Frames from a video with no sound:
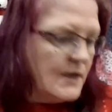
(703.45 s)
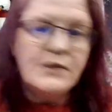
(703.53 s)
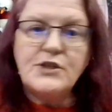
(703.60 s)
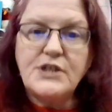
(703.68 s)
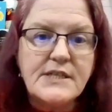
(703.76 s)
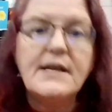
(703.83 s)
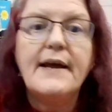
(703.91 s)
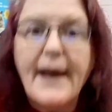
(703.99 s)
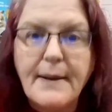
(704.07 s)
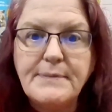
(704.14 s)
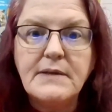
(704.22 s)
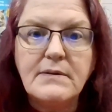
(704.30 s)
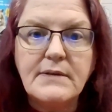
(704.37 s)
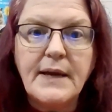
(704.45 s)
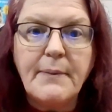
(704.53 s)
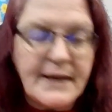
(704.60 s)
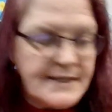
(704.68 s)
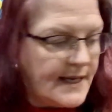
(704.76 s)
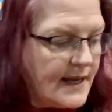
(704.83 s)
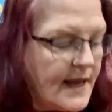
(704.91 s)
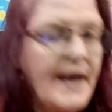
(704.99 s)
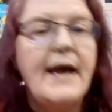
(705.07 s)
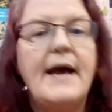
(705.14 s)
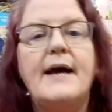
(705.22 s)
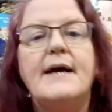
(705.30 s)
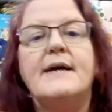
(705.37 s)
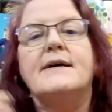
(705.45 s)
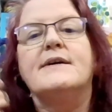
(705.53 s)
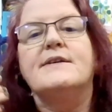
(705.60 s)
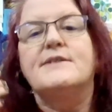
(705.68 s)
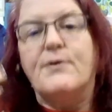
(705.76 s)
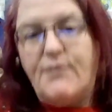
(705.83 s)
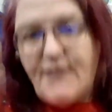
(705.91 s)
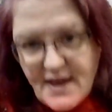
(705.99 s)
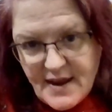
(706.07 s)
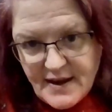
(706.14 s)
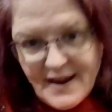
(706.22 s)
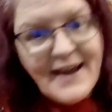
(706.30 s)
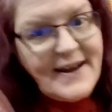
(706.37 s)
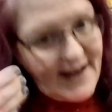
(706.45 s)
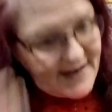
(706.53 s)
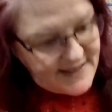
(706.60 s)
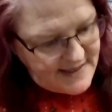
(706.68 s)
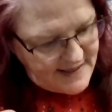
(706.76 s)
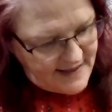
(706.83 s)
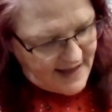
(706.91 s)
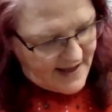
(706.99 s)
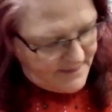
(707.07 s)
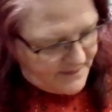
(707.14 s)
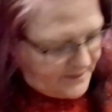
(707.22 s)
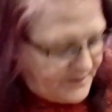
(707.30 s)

She's absolutely amazing. So then, connected to that,